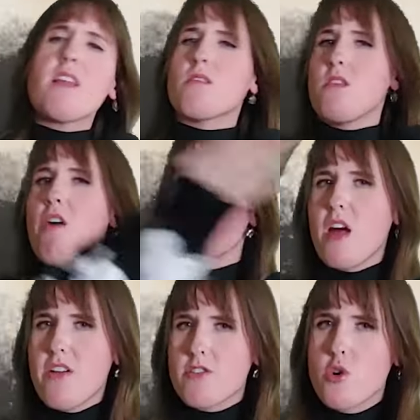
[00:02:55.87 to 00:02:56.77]
A love
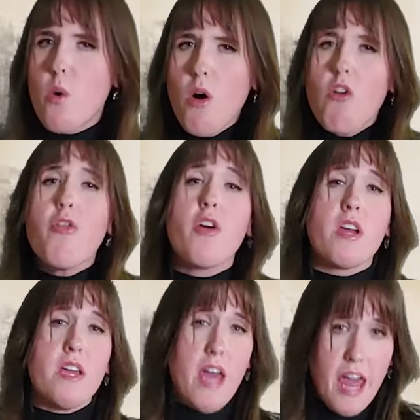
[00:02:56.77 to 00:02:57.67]
letter to all
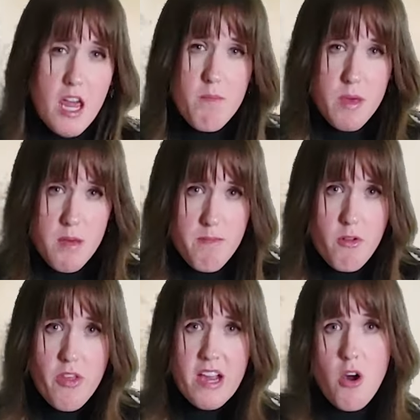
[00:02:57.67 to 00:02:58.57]
the gay people
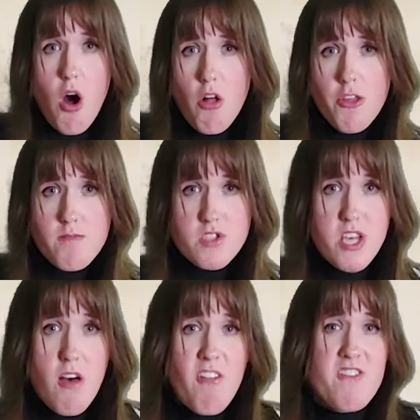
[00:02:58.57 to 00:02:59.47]
that call
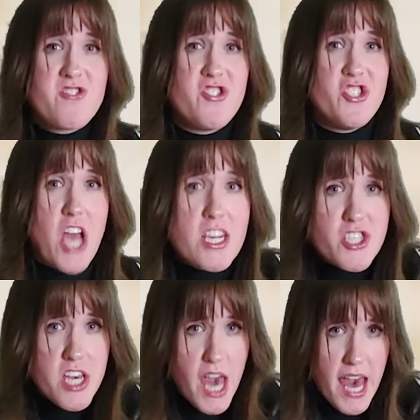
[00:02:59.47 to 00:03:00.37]
themselves
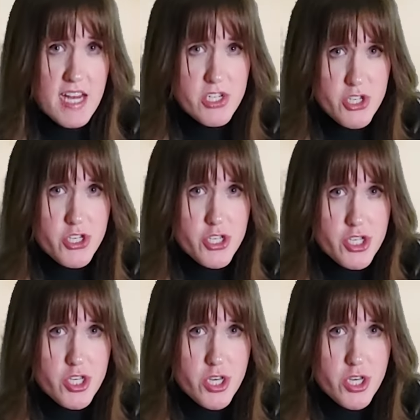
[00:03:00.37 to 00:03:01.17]
Jessie Heads.